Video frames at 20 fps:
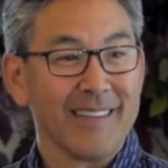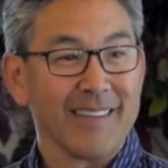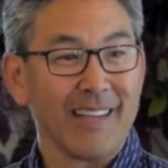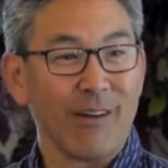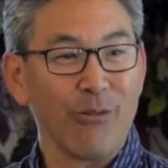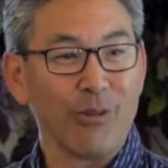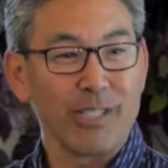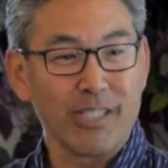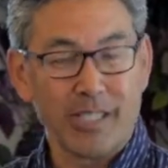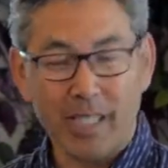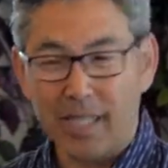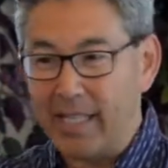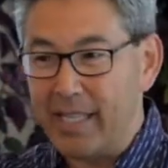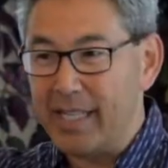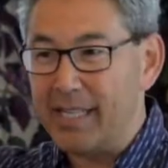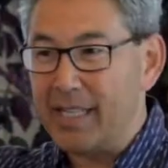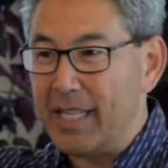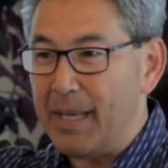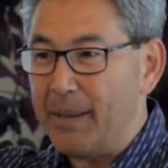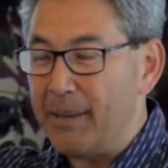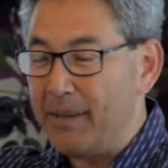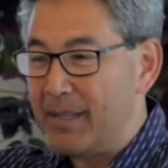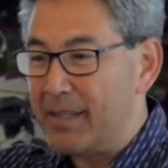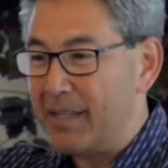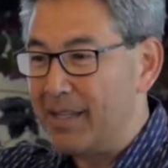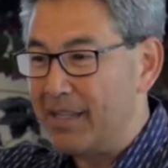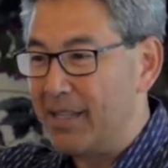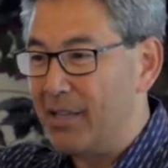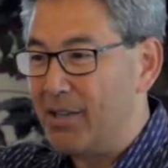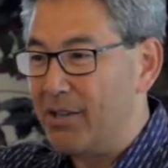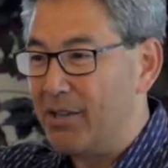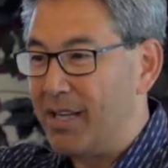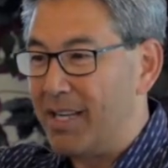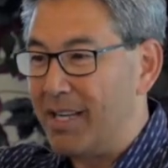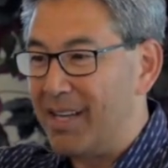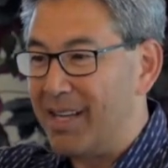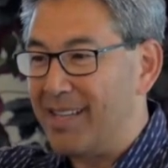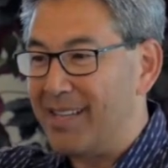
that was still in the little